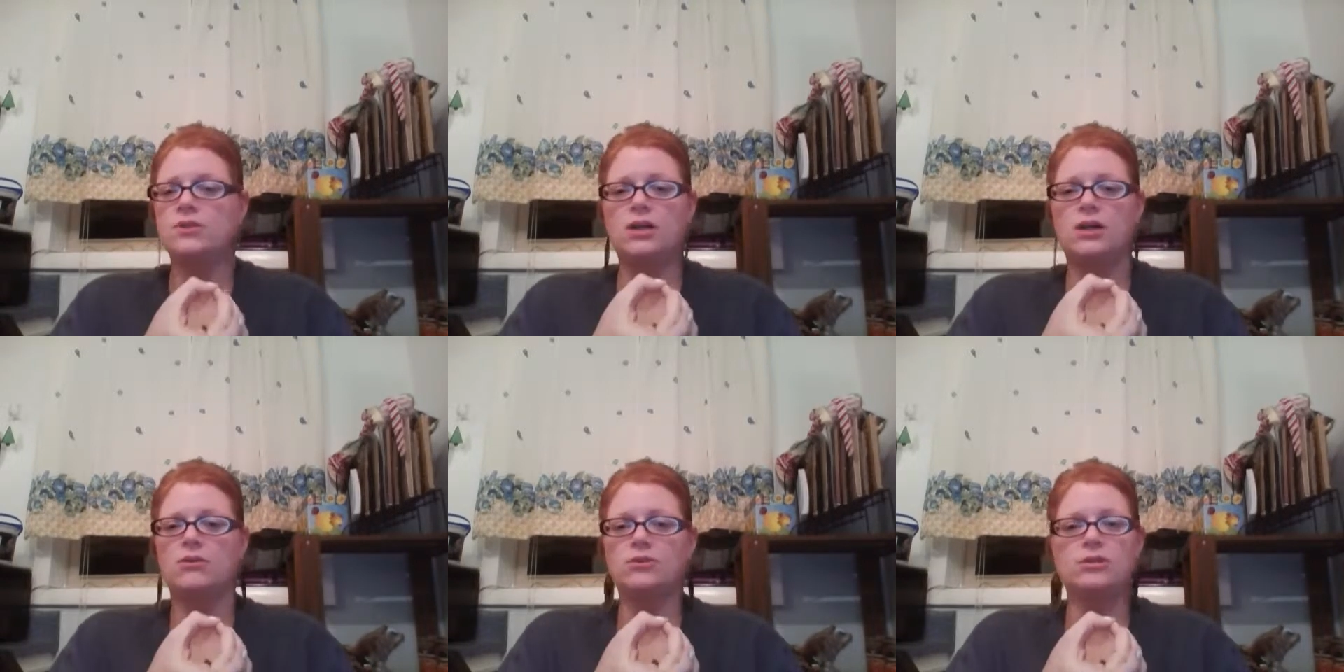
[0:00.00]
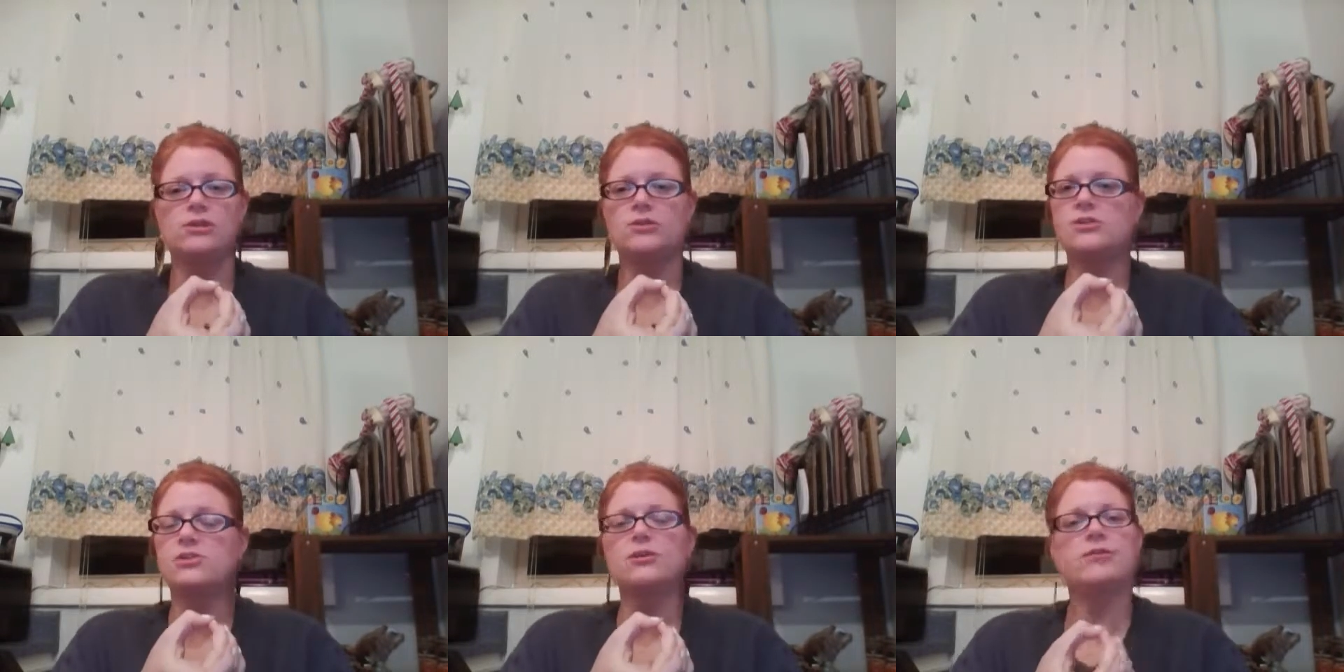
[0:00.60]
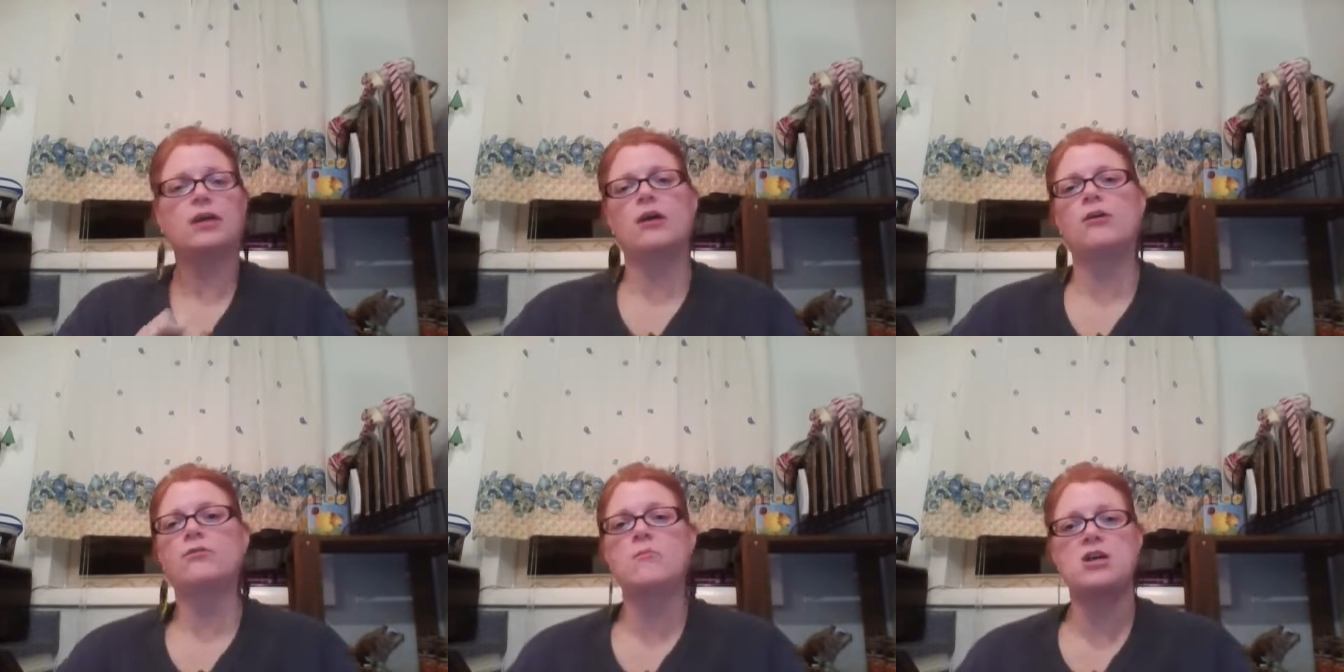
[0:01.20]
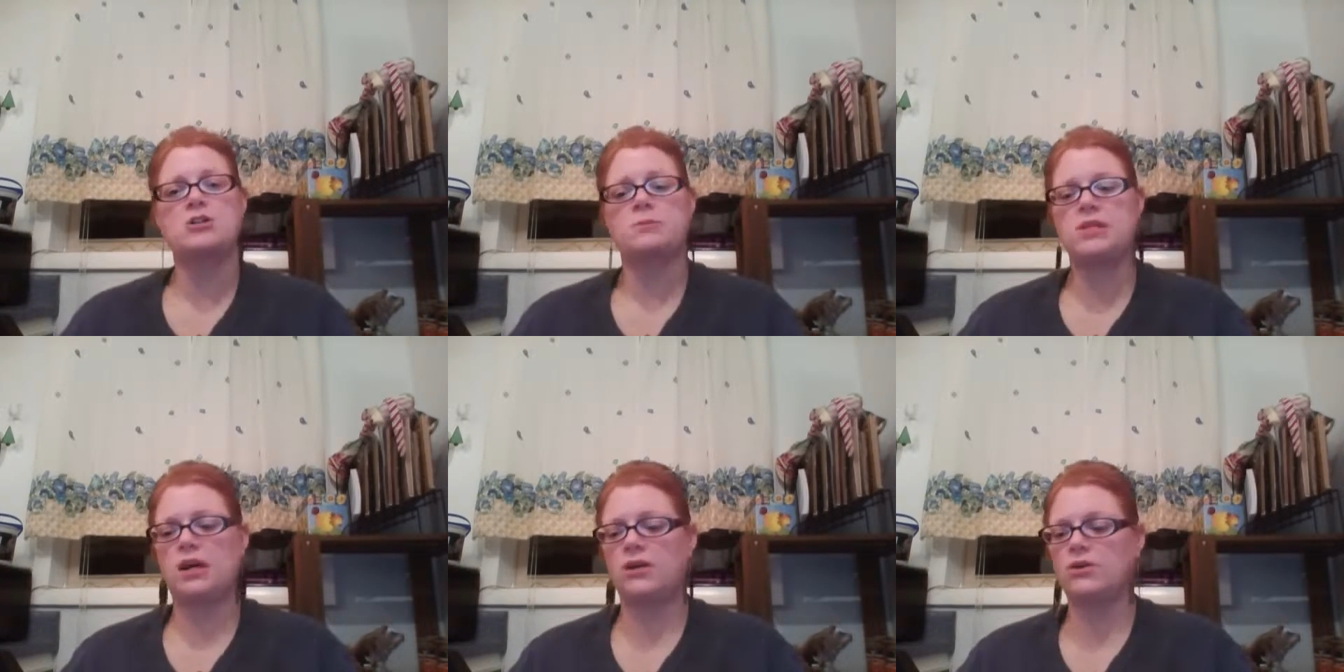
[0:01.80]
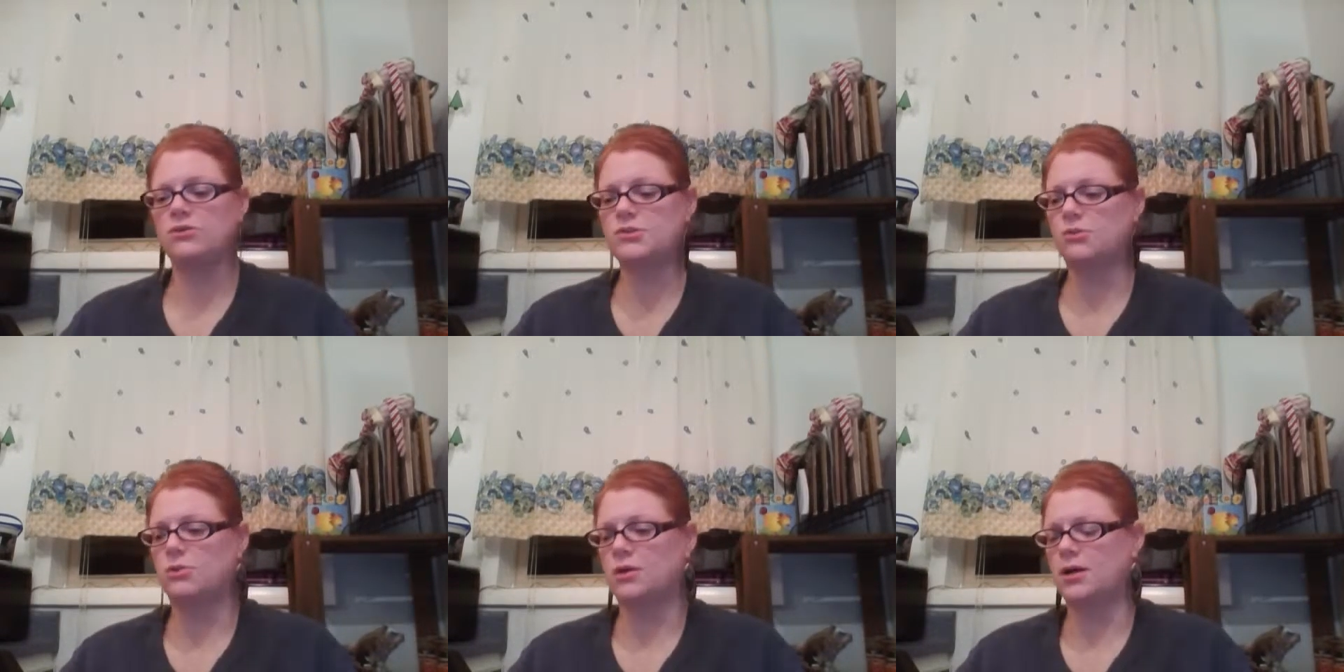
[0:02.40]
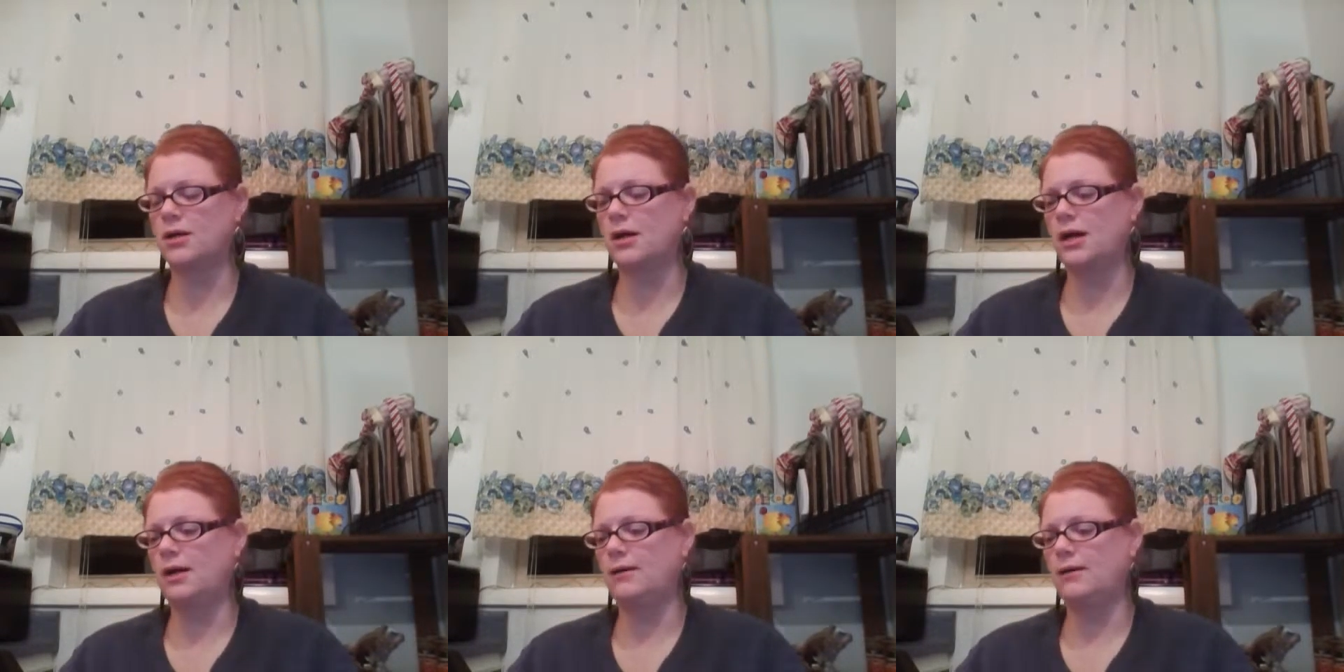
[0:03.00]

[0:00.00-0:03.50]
your little serving of mashed potatoes or,